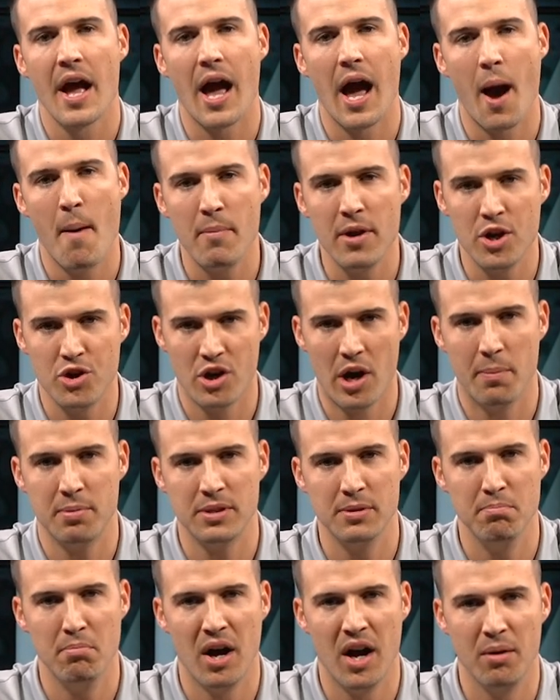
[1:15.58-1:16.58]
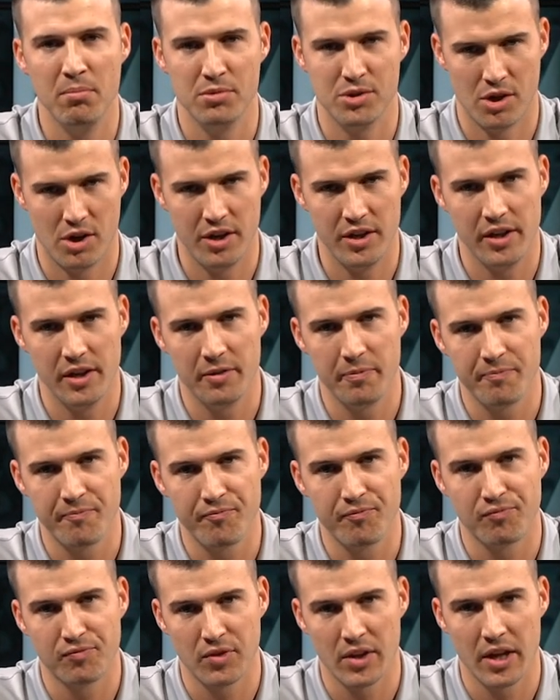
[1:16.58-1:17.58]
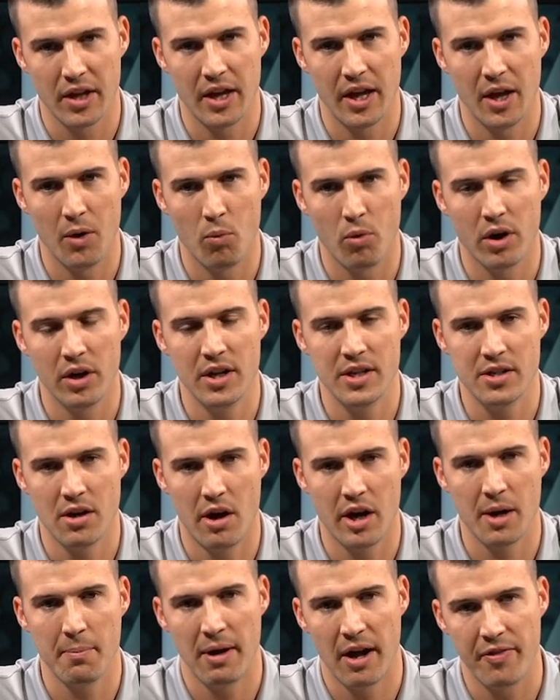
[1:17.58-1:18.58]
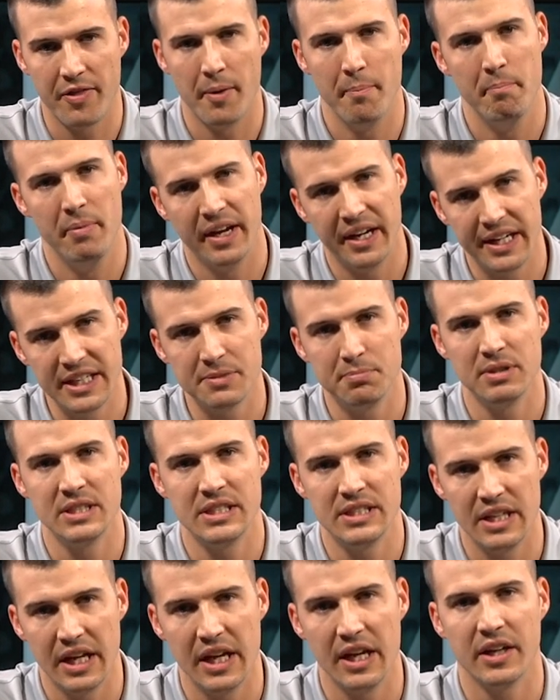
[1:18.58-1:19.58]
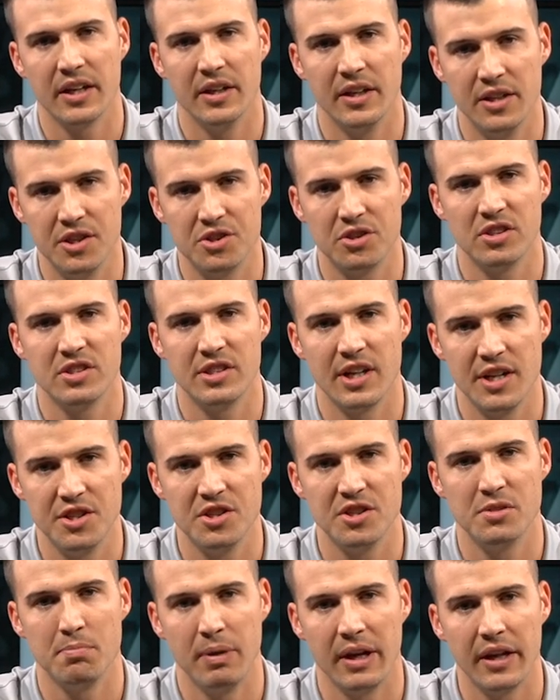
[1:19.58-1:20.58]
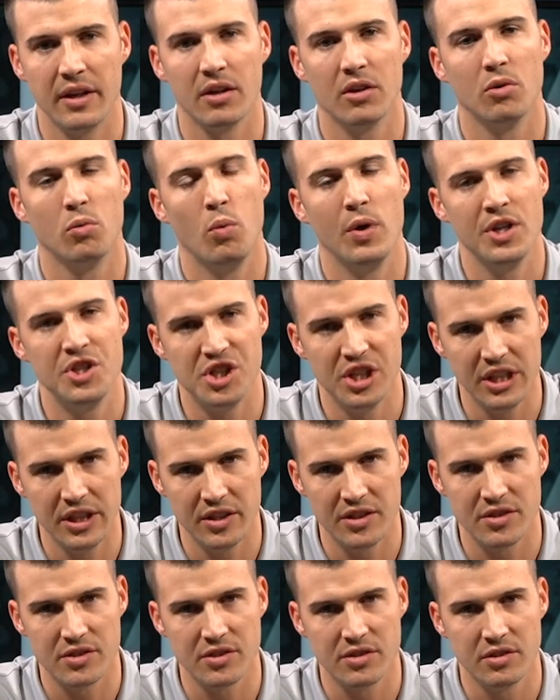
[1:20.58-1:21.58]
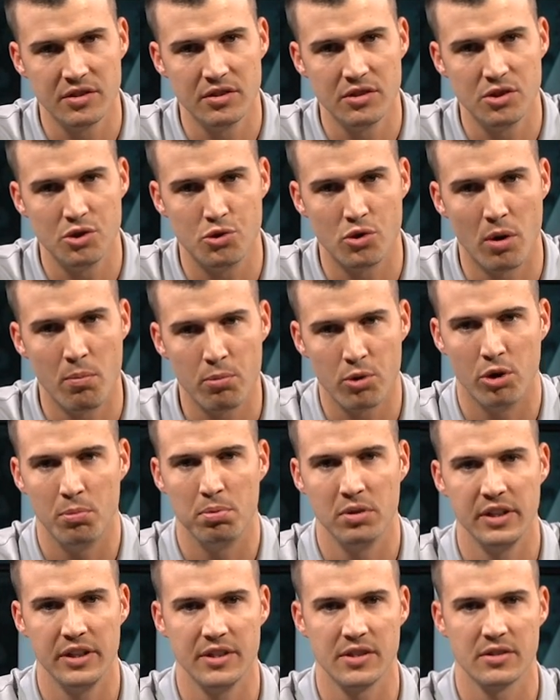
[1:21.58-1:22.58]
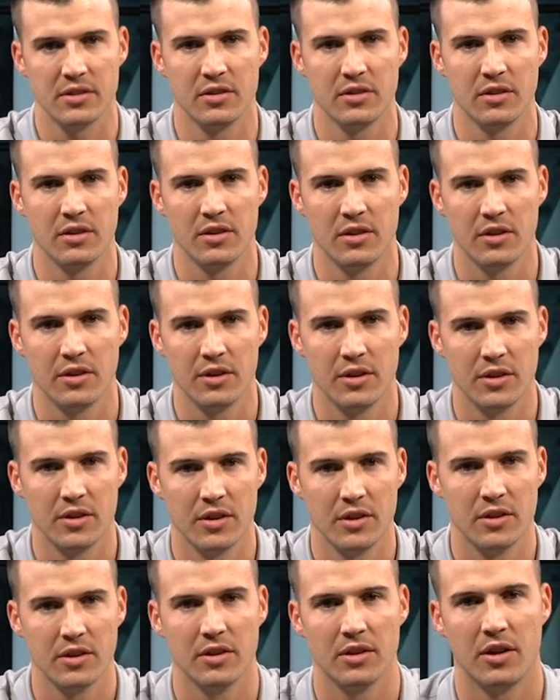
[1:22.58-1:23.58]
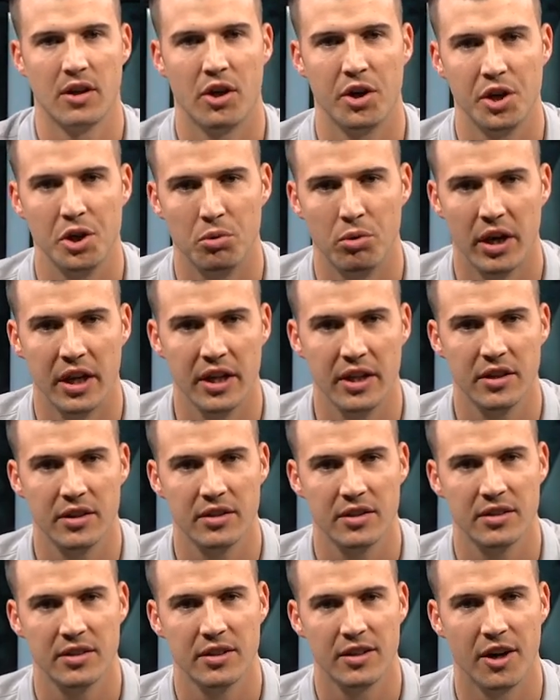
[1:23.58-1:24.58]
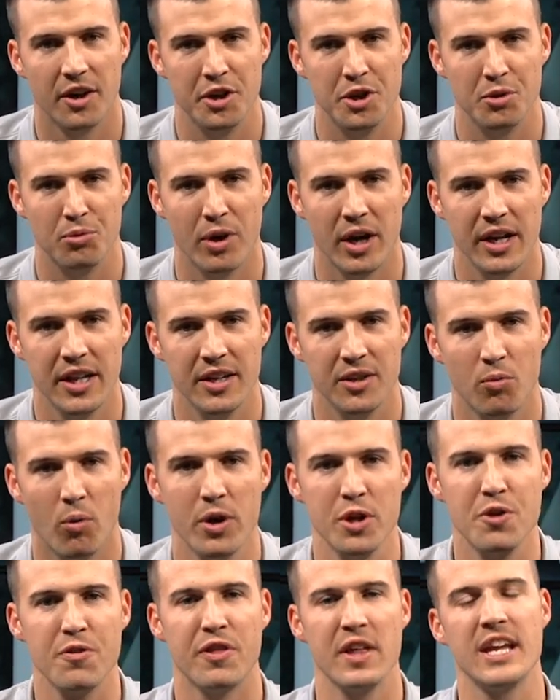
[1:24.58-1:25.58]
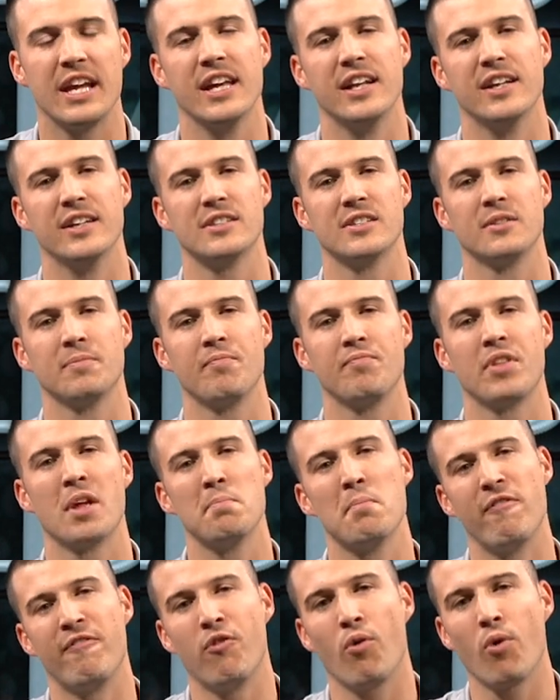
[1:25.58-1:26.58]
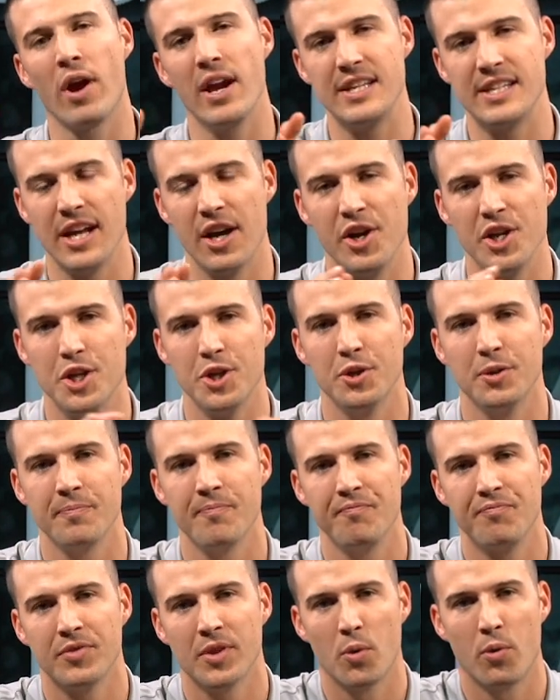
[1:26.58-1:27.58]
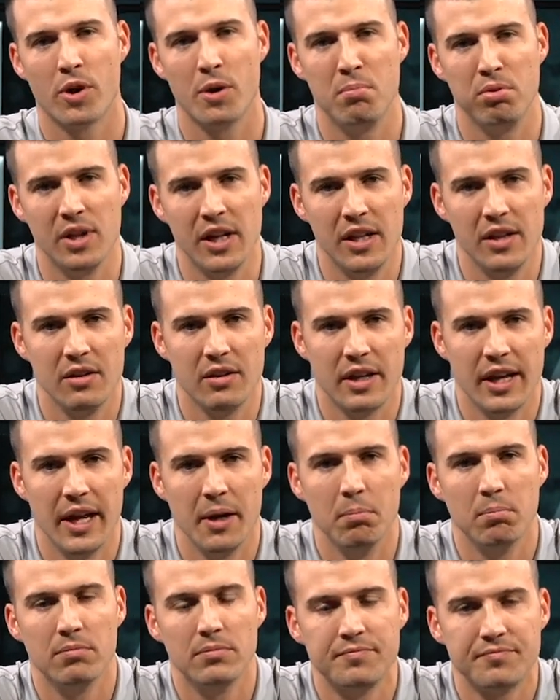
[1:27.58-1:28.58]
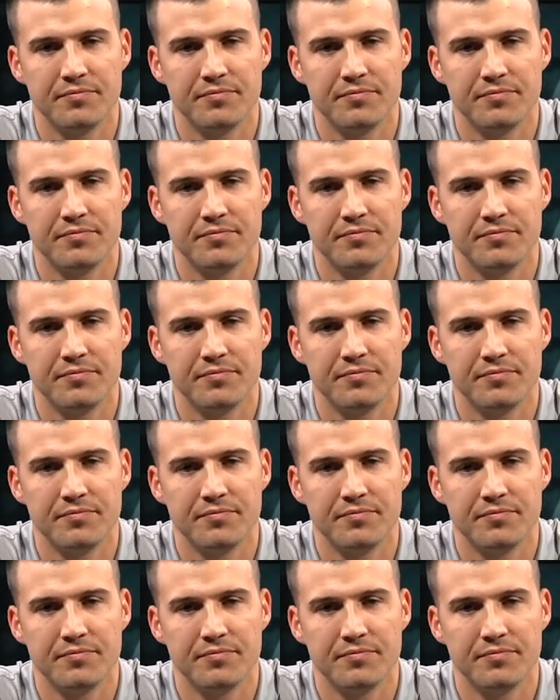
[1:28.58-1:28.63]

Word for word: I'm going to drop some bombs on you and we're going to talk about the biggest mistake insurance agents make, which is drum roll, please. Are you ready? Are you ready? What do you think it is? Before I tell you, we're going to play a little game.